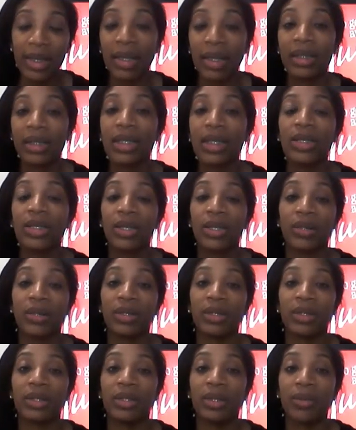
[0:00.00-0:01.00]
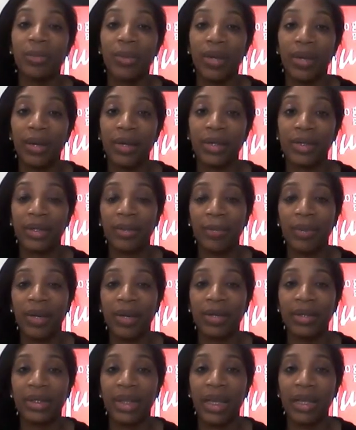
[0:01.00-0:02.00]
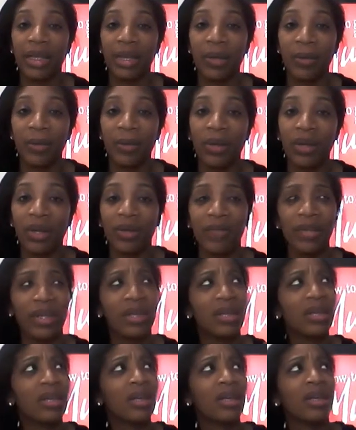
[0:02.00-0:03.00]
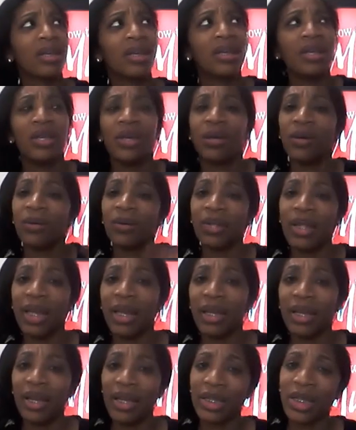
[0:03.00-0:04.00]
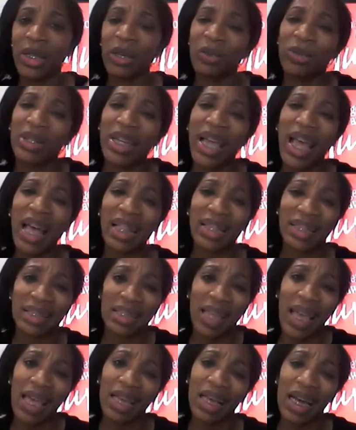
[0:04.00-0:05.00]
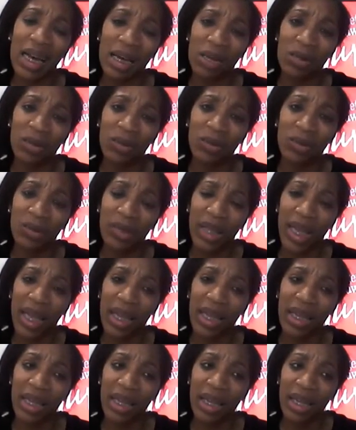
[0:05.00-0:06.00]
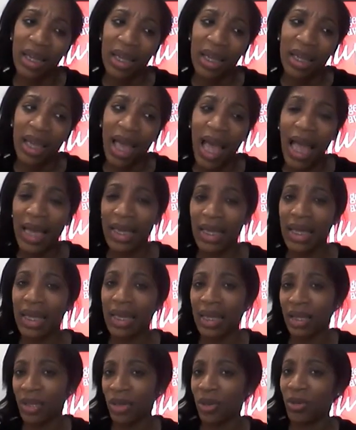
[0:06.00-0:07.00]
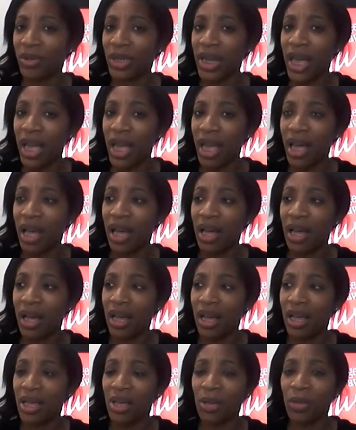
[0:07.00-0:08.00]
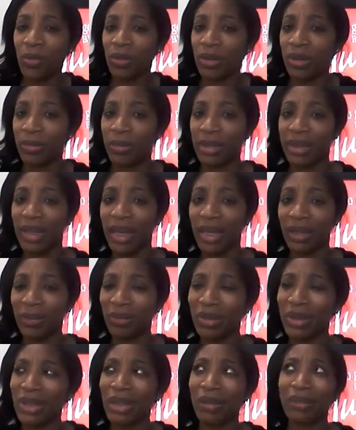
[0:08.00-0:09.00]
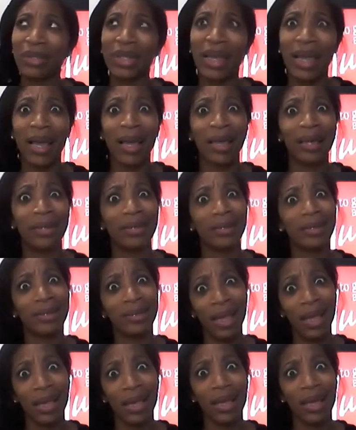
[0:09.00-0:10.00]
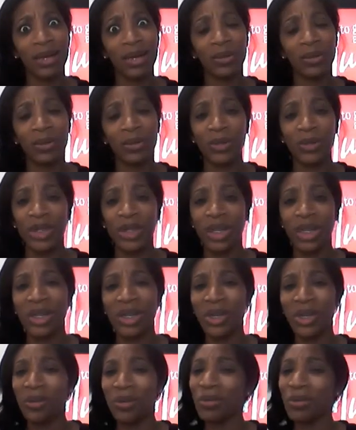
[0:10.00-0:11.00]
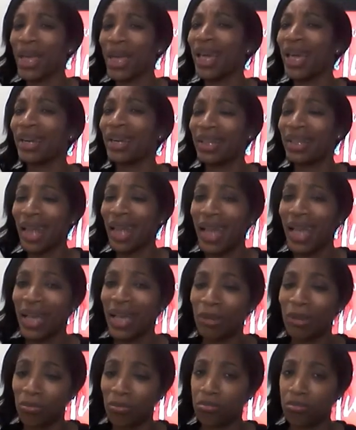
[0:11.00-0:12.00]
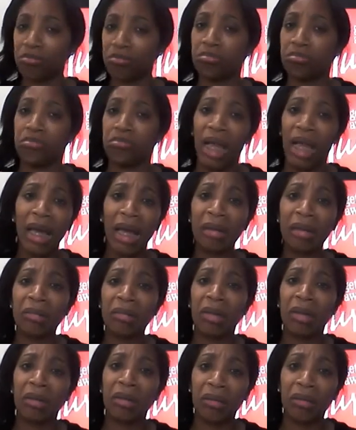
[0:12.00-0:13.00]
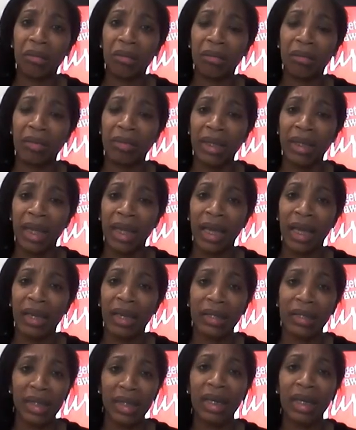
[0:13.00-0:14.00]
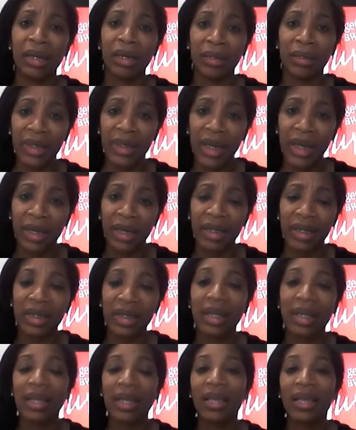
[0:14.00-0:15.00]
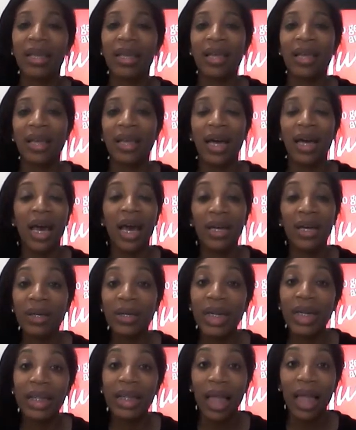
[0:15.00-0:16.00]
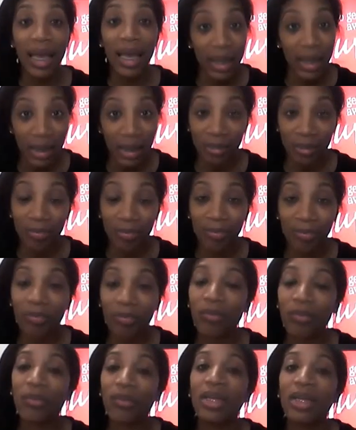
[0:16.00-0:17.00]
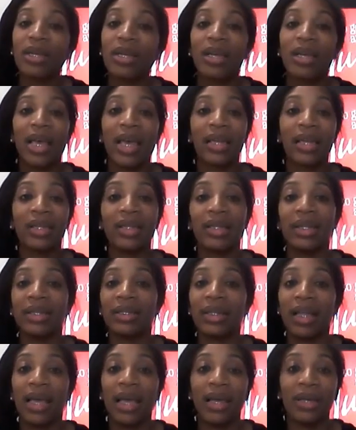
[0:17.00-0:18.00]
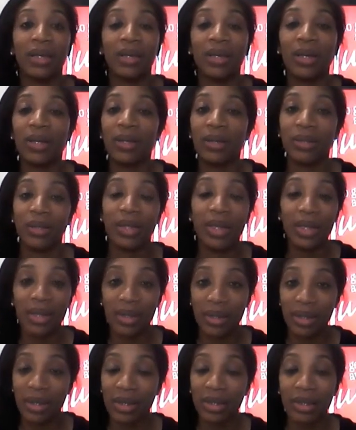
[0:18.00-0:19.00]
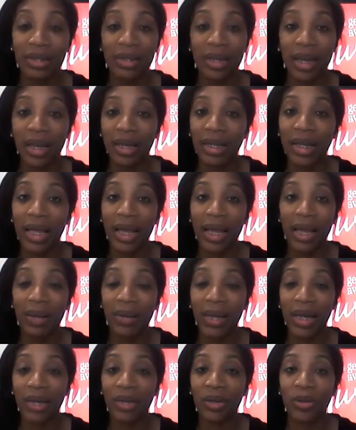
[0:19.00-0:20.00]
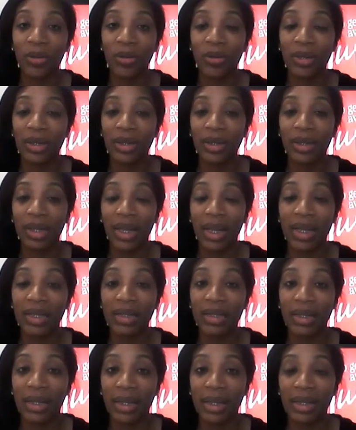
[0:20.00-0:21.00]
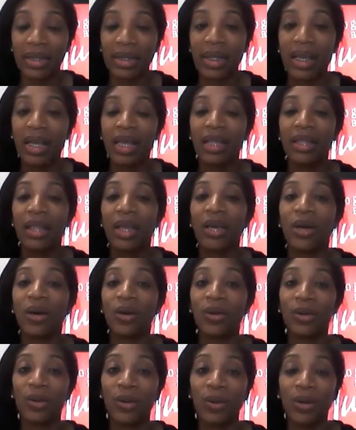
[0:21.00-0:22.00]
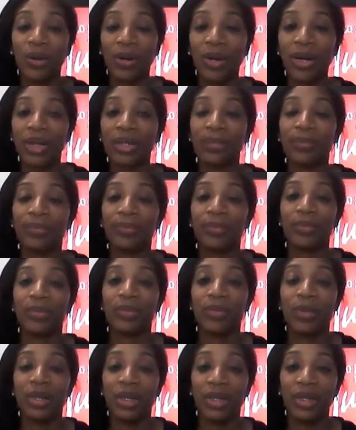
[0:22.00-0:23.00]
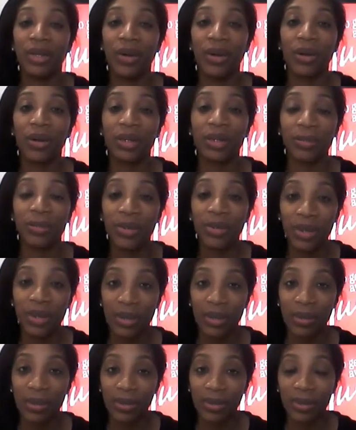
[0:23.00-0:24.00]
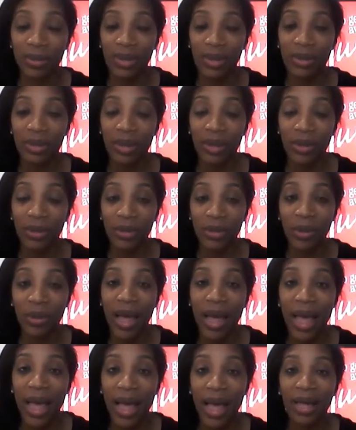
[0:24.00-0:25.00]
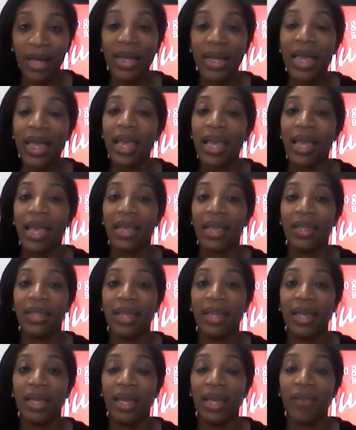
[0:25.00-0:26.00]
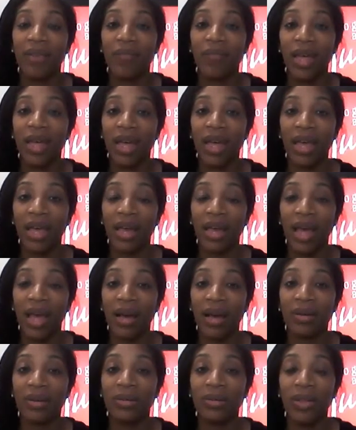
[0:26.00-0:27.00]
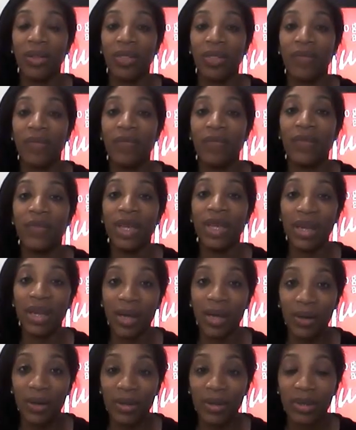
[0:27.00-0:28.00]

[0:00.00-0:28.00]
Annalise shows it to the parents. The parents like, get rid of it. You don't think that your child is psycho? Like, I get it's your child and you want to protect, but your child is a psycho. So shouldn't you kind of like, I don't know, be like, she need to go to jail. Connor didn't like it. Annalise like, you know, this is our client. We got to do what the client says. They go to court. One of the girls is put on trial. And then they find out the video.